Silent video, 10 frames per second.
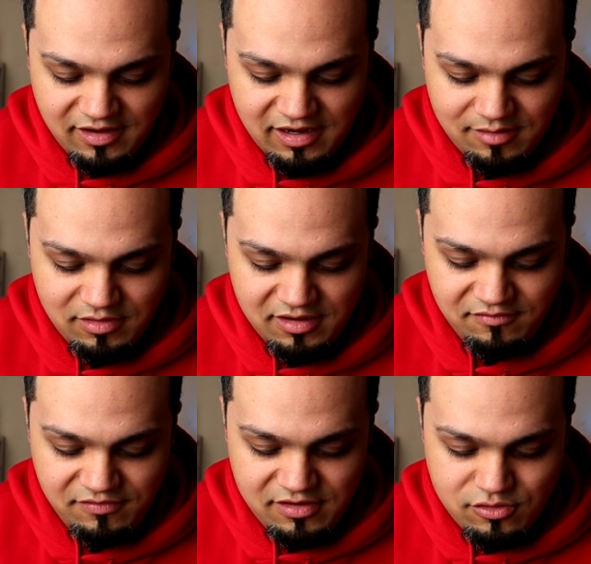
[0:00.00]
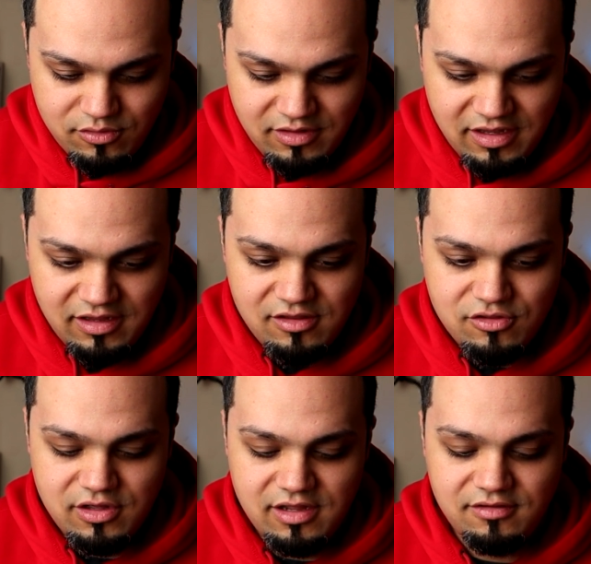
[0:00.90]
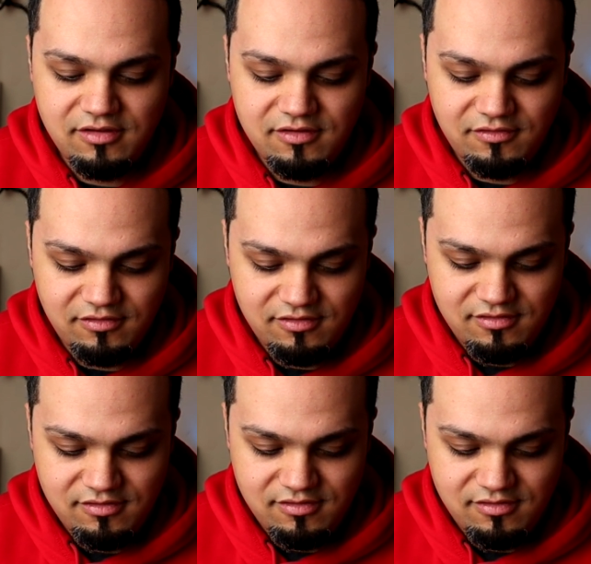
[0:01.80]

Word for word: timeline feature like InShot does.